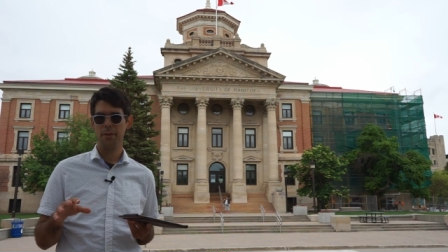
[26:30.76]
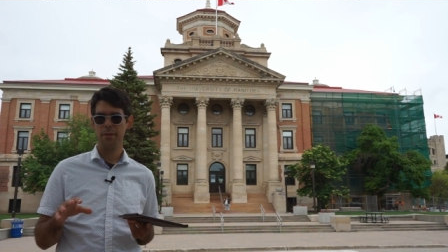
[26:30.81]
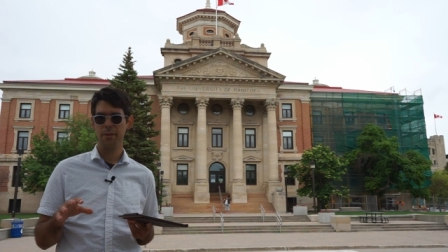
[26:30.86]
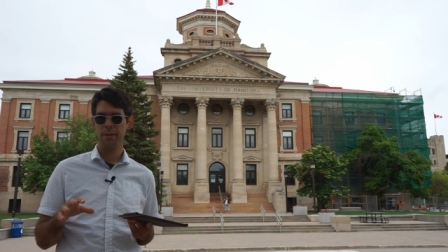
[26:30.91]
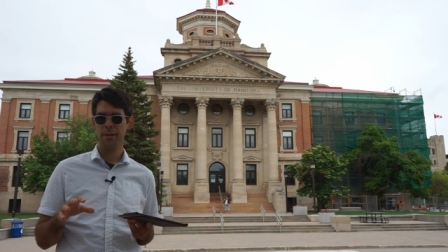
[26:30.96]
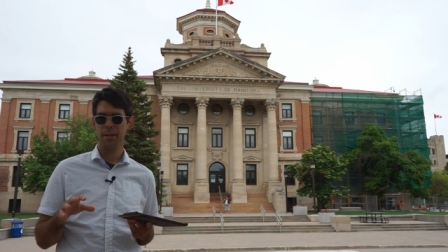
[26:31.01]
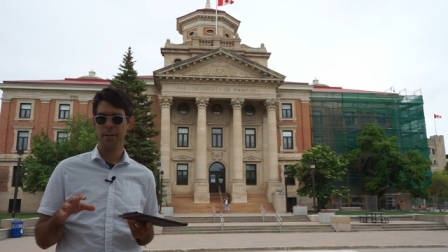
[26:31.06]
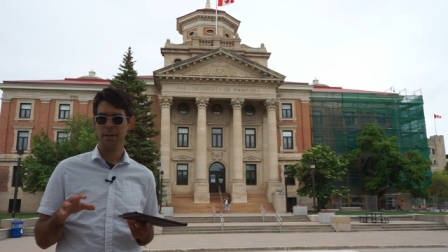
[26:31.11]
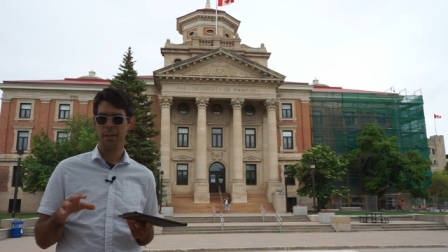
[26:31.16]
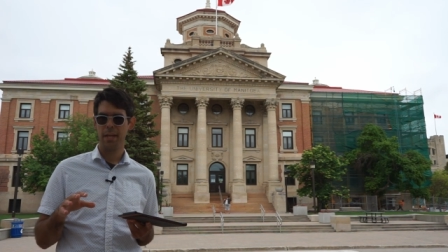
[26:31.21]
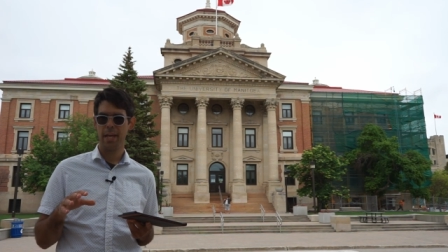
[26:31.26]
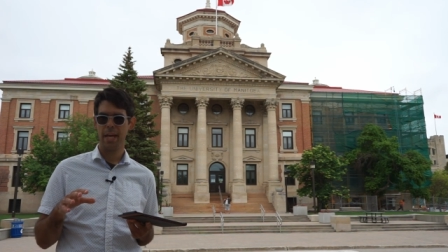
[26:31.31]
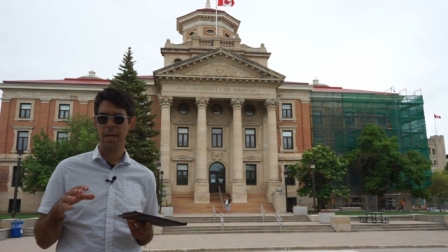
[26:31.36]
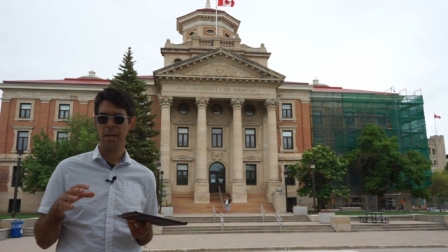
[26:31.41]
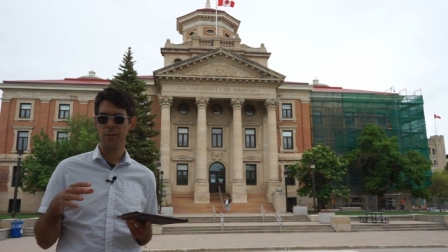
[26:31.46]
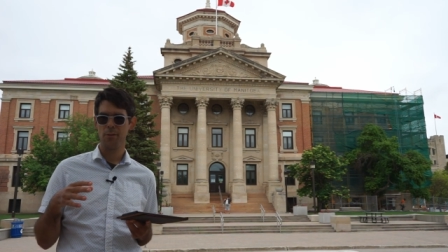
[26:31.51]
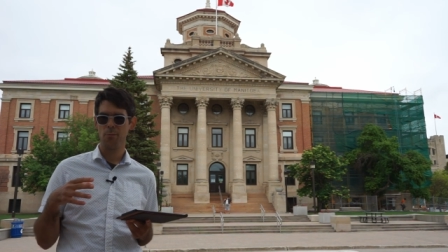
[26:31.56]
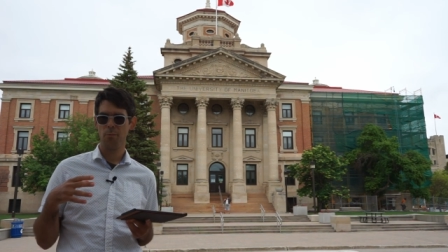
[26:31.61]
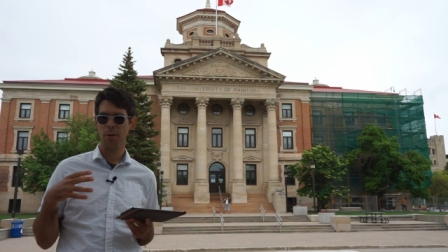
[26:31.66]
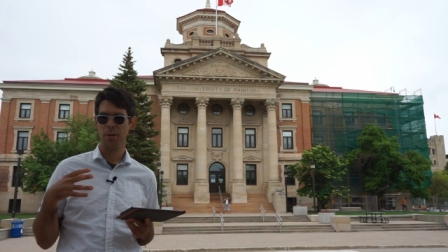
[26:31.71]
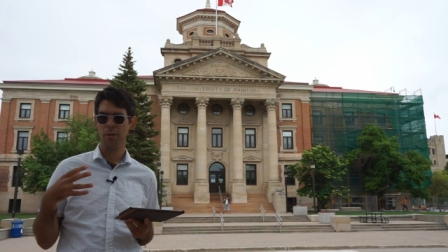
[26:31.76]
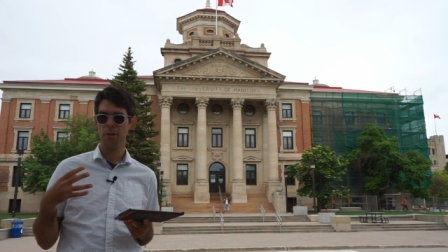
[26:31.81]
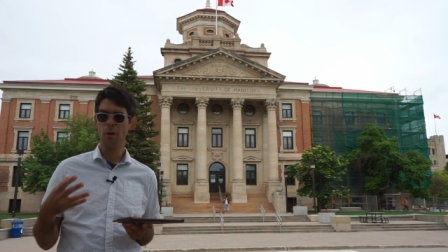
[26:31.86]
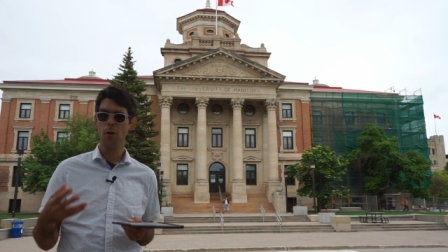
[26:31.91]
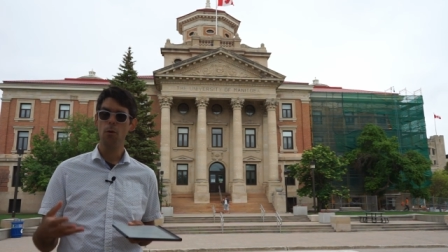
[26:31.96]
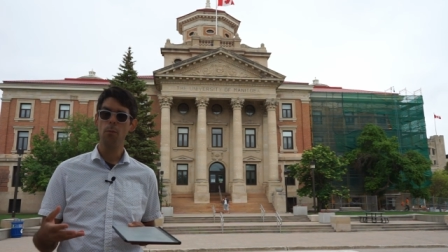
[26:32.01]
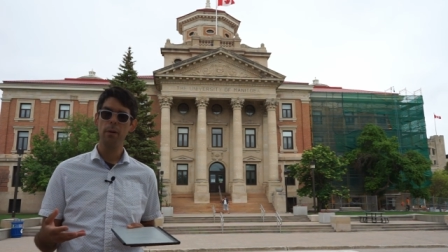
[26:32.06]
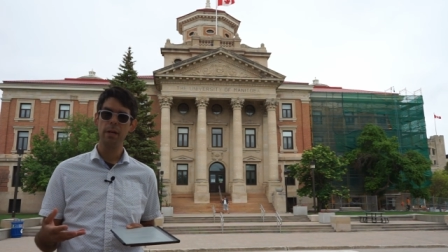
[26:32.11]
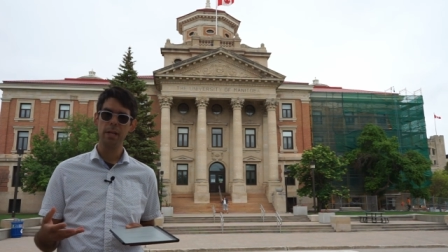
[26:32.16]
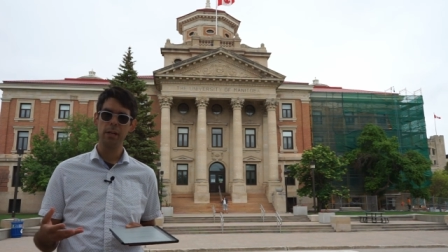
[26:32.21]
the case where
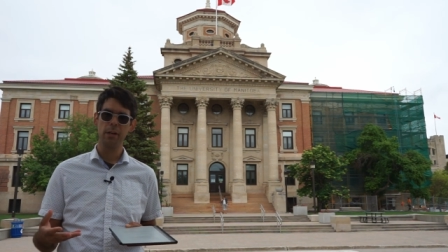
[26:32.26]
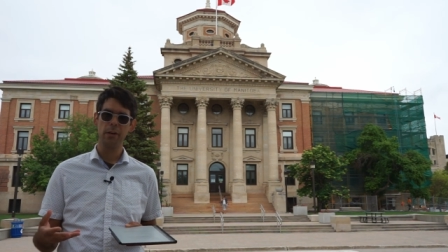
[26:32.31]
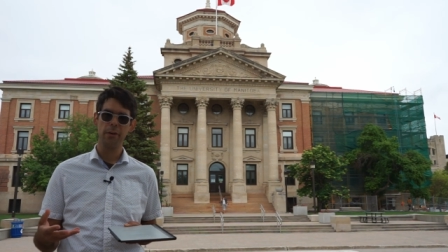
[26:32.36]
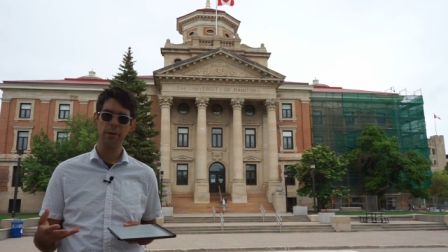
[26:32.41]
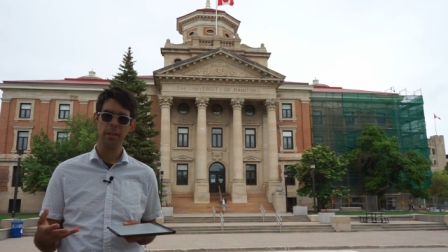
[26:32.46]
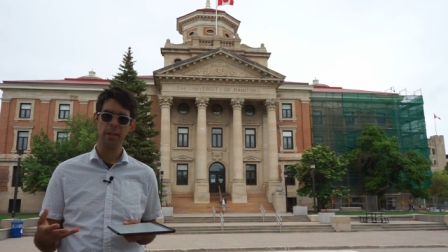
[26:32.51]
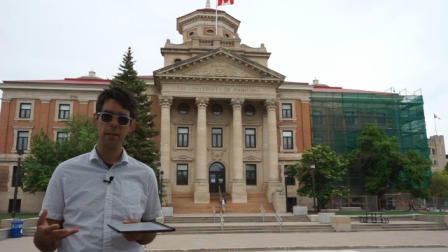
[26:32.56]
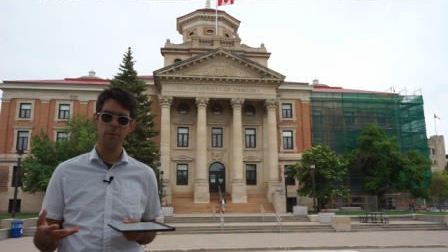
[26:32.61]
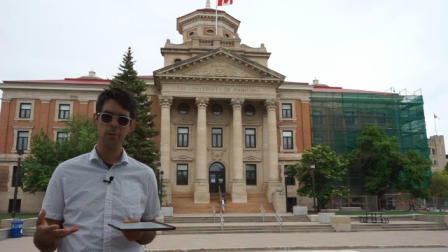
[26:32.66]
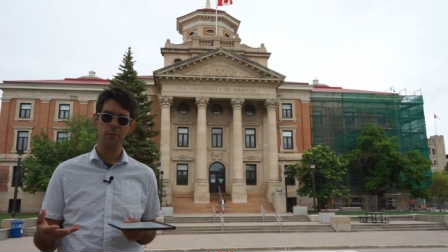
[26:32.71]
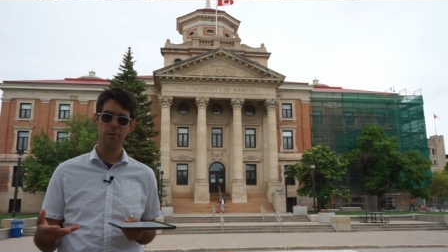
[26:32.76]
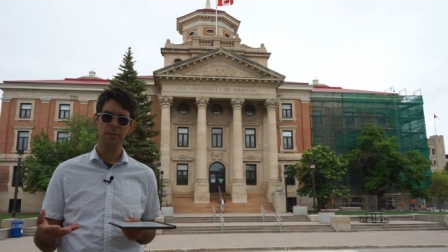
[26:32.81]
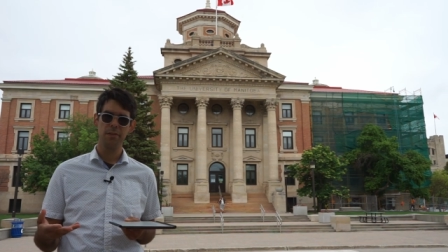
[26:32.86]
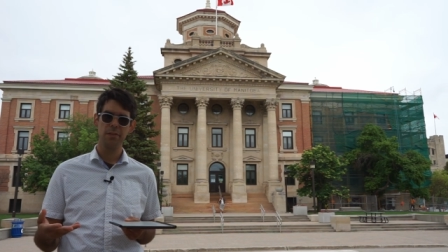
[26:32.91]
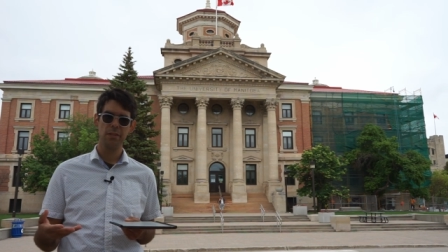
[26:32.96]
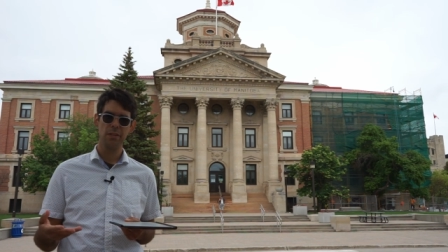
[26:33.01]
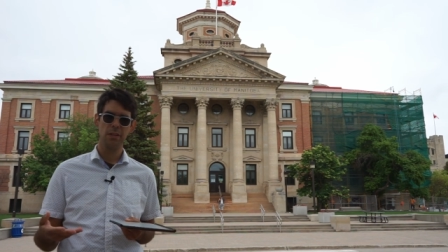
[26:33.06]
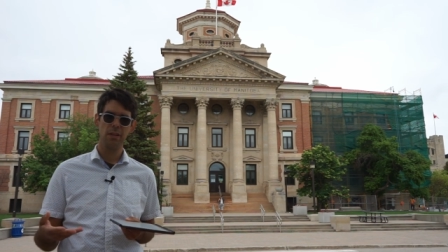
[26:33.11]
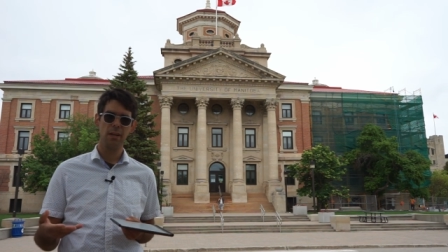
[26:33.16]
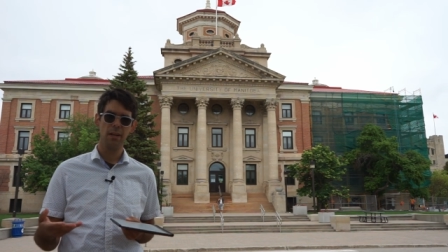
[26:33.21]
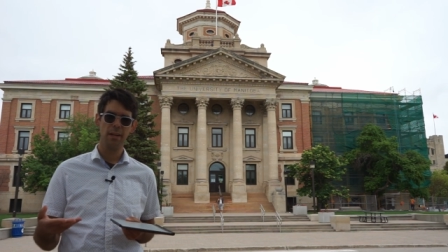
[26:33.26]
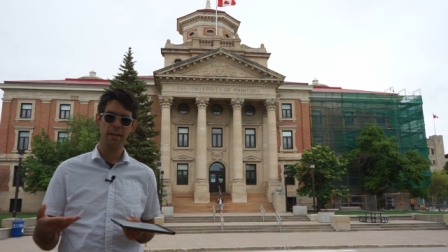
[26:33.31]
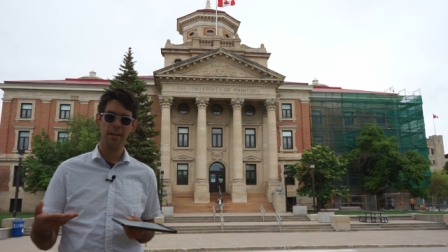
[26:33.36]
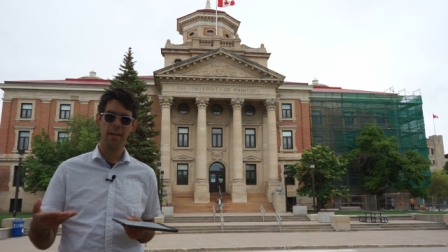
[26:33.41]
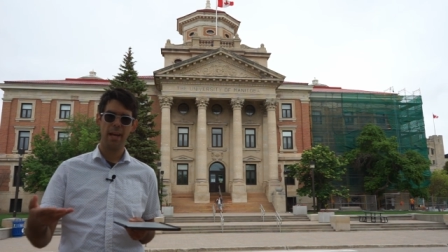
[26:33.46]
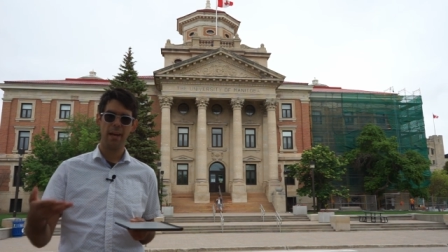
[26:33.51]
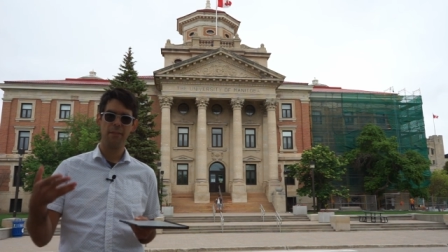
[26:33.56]
nobody currently holds the lock